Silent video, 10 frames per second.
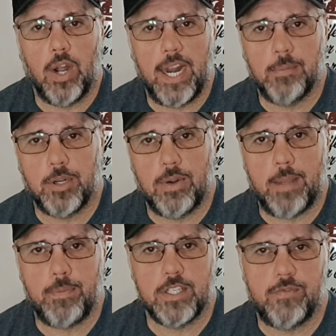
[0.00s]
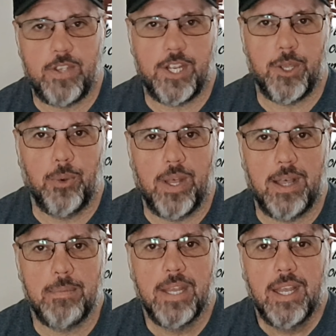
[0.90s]
right, I'm going to wrap this video
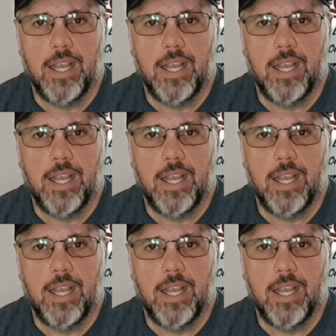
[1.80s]
up.